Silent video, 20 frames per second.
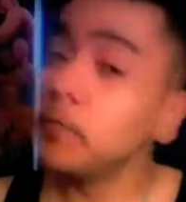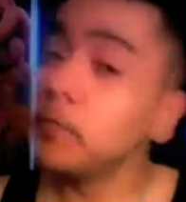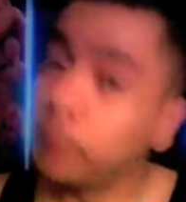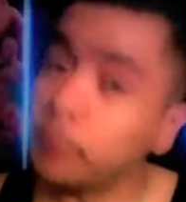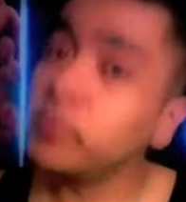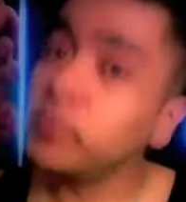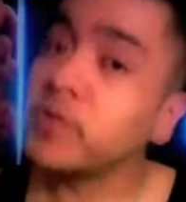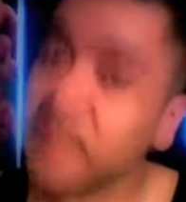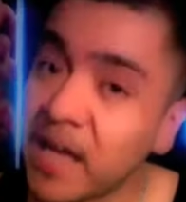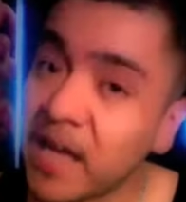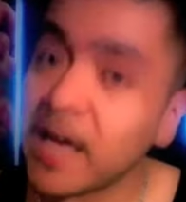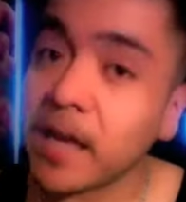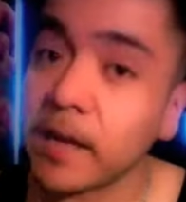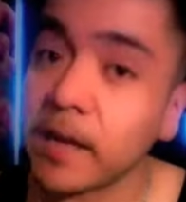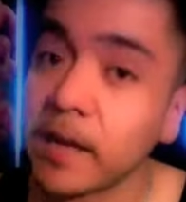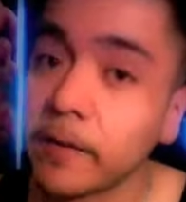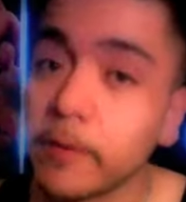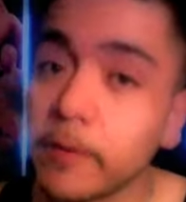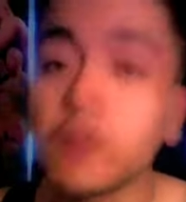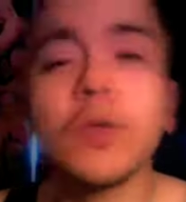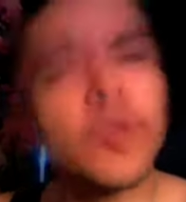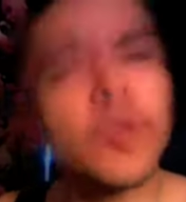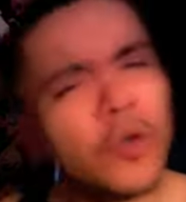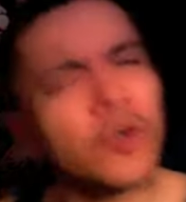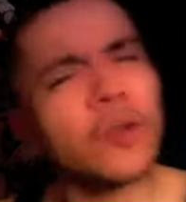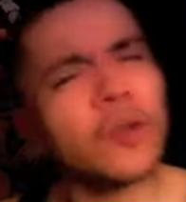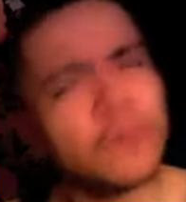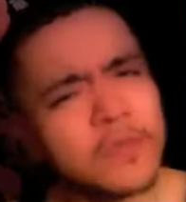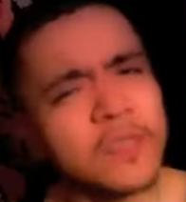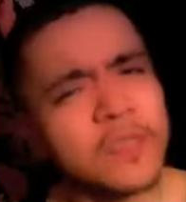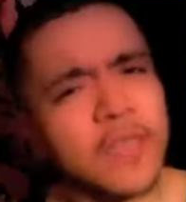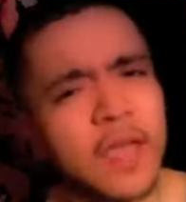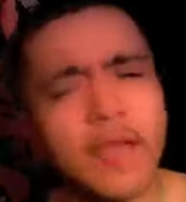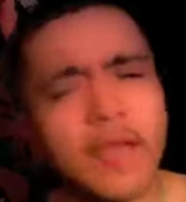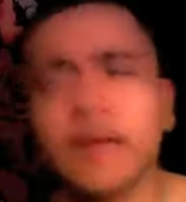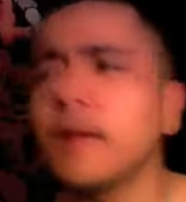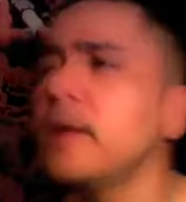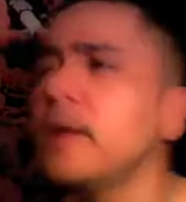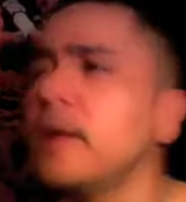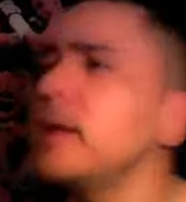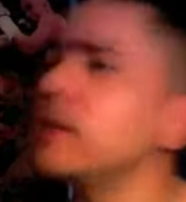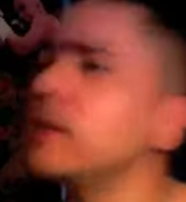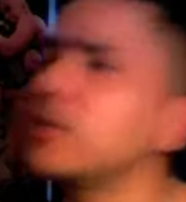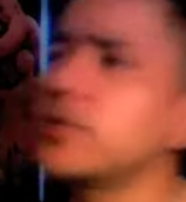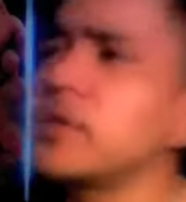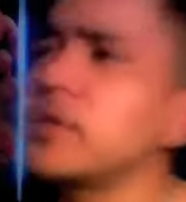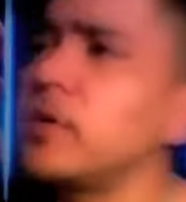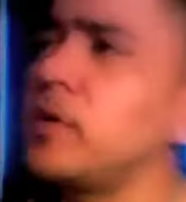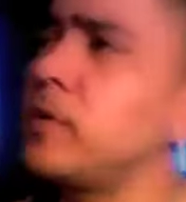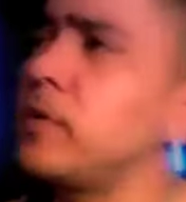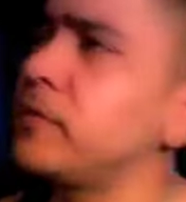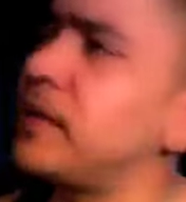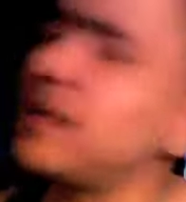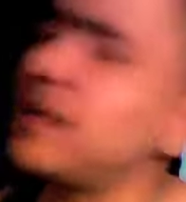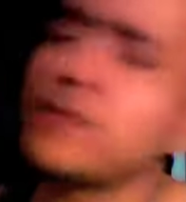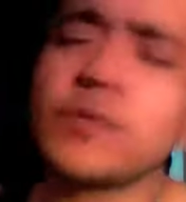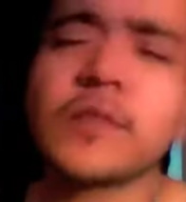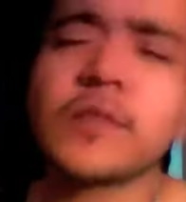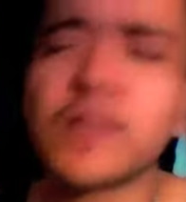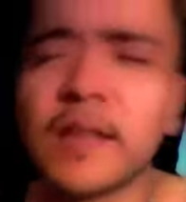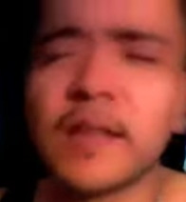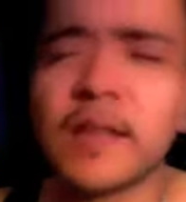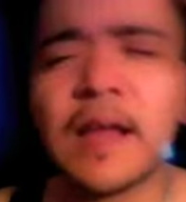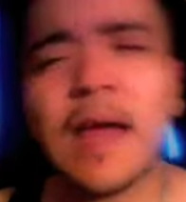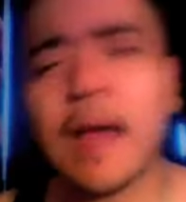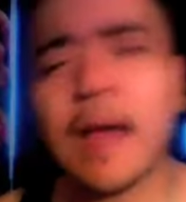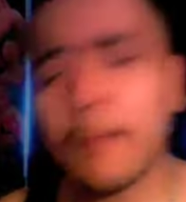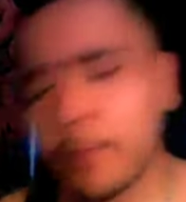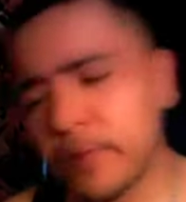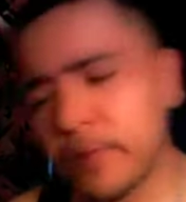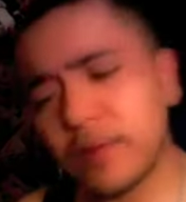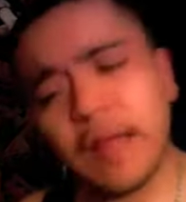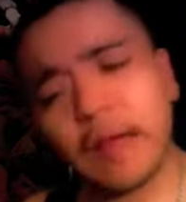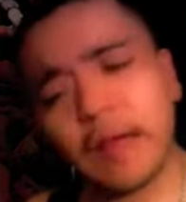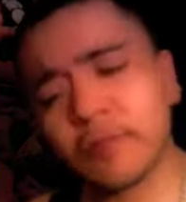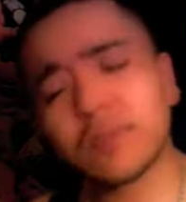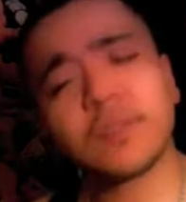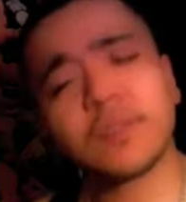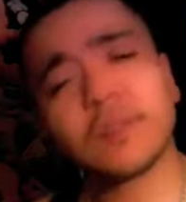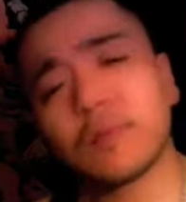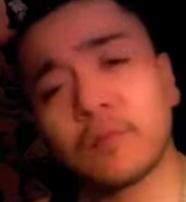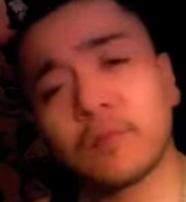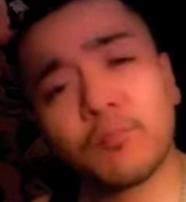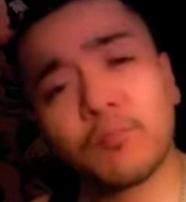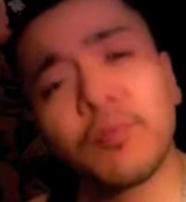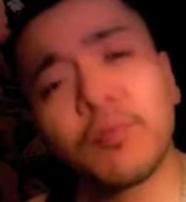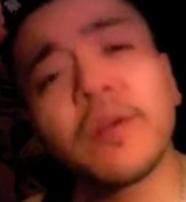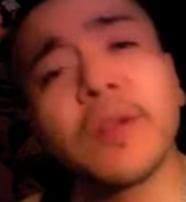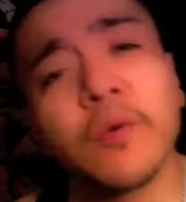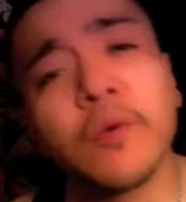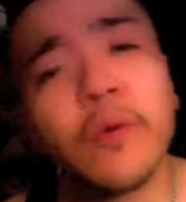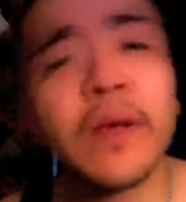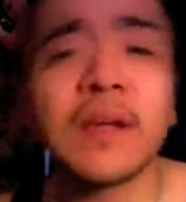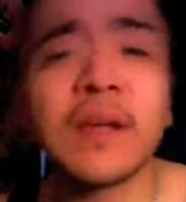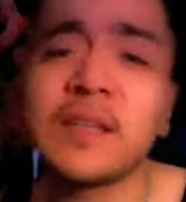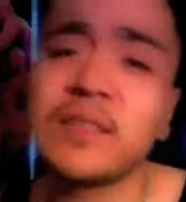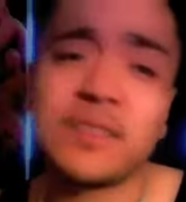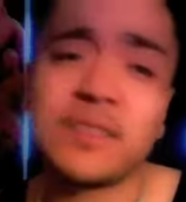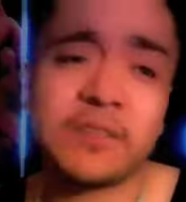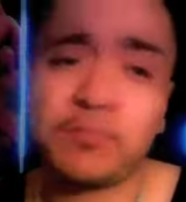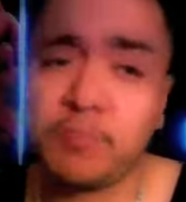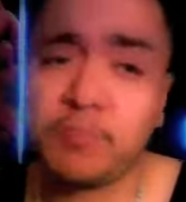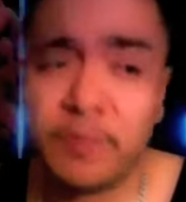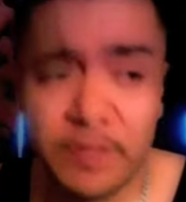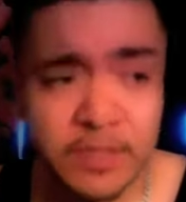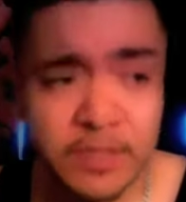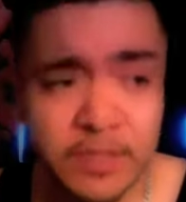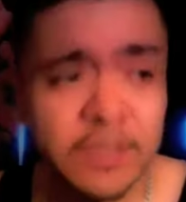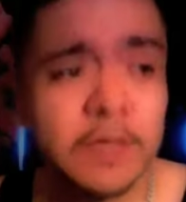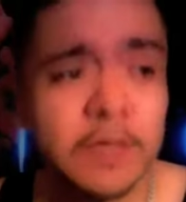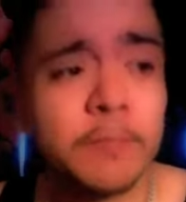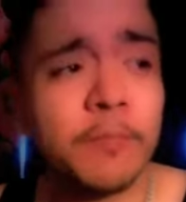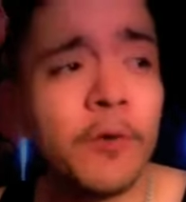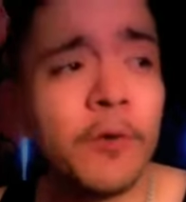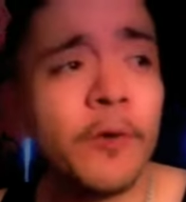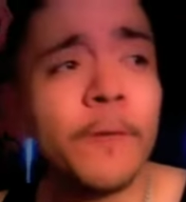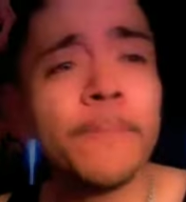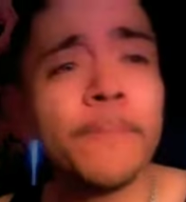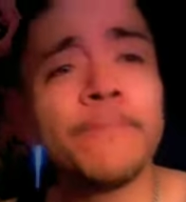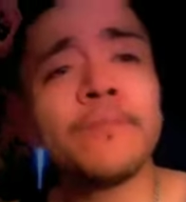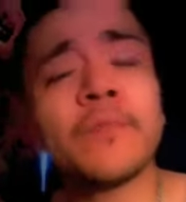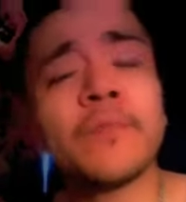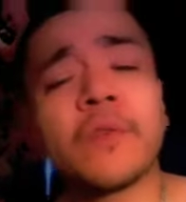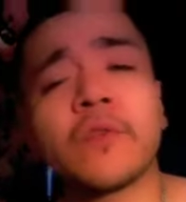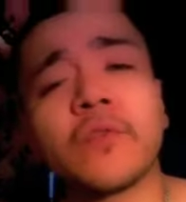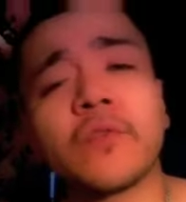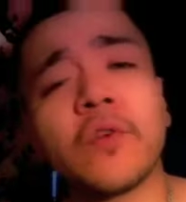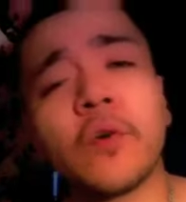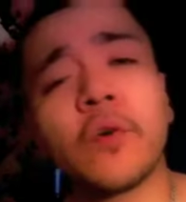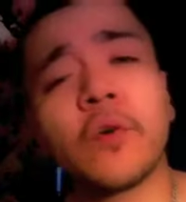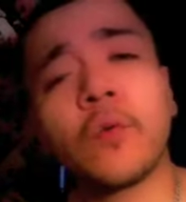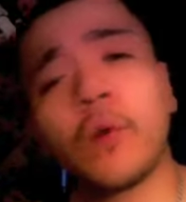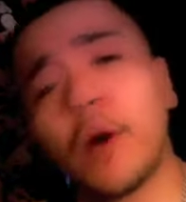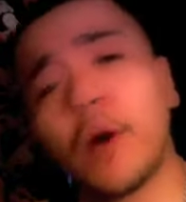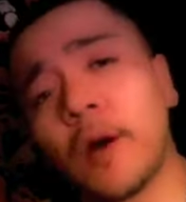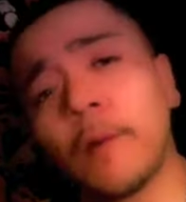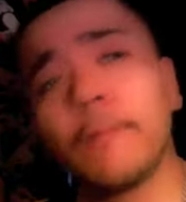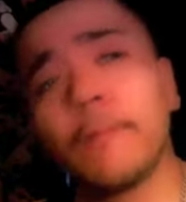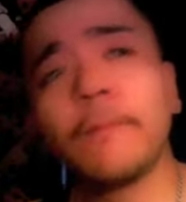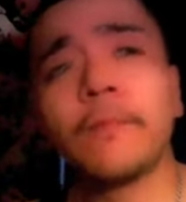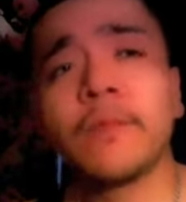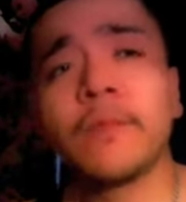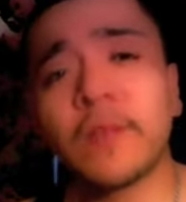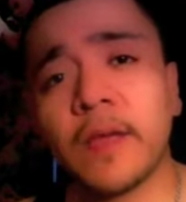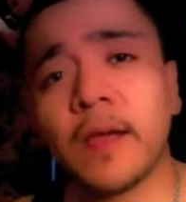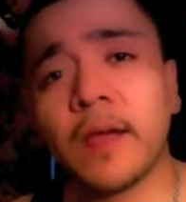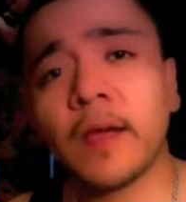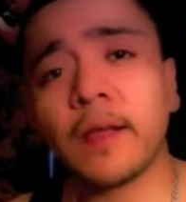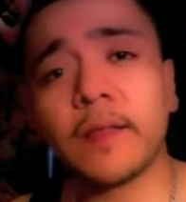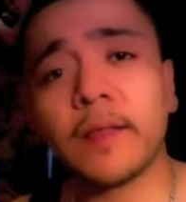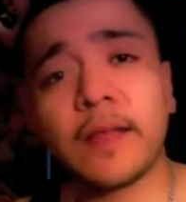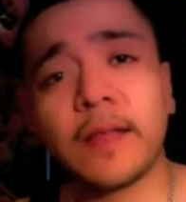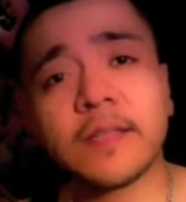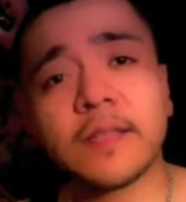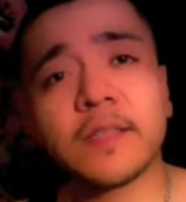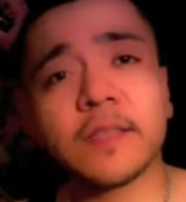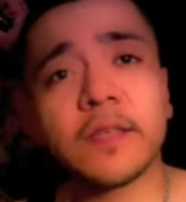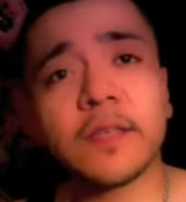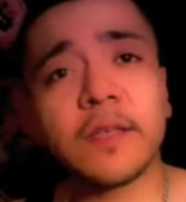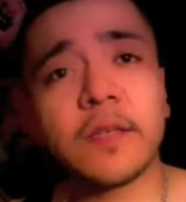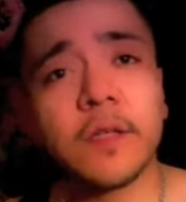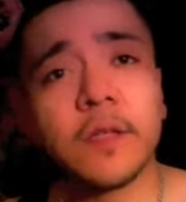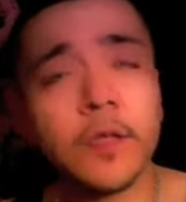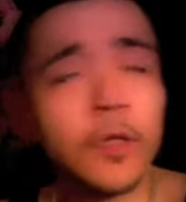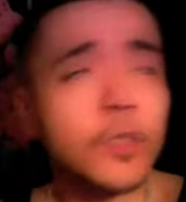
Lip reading: Bute. You know what I'm saying? So that's what's gonna happen. That was pretty quick, because it's pretty simple. So yeah, that's it.